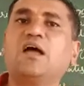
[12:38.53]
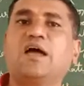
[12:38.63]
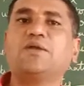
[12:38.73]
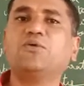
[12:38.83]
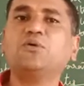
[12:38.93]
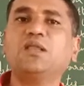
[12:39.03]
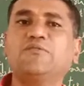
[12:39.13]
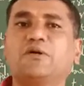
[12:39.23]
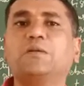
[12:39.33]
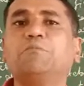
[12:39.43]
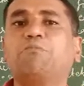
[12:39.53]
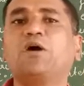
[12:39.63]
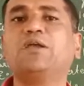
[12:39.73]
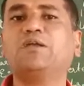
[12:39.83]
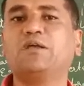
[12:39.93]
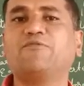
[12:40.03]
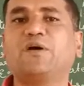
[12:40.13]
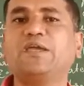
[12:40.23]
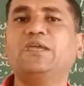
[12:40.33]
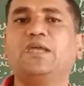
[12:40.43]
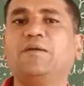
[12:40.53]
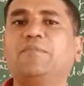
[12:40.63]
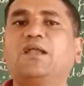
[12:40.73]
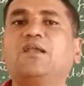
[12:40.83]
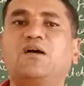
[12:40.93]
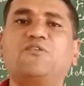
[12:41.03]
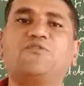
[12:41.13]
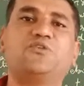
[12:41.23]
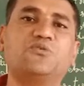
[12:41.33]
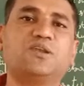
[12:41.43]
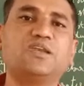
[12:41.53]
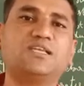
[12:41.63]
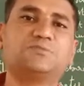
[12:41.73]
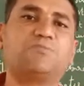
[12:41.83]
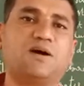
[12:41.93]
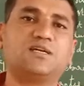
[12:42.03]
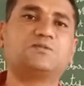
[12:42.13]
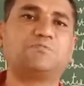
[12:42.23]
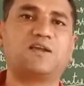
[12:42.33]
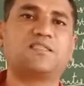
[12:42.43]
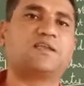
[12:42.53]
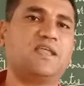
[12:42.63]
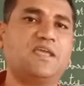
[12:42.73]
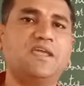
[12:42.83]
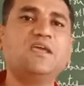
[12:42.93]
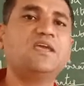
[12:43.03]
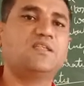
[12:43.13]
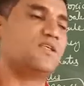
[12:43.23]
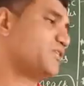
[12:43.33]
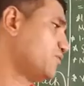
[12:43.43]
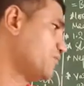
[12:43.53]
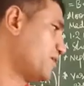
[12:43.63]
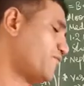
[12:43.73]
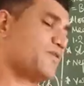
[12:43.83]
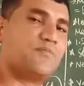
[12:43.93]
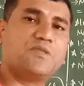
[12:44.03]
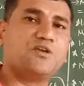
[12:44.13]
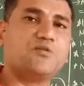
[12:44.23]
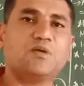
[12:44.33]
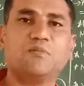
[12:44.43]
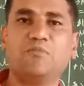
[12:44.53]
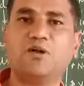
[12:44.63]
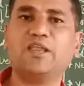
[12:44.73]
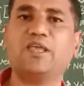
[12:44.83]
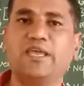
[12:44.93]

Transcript: and only 1.5 ml of urine is passed per the day from the human body.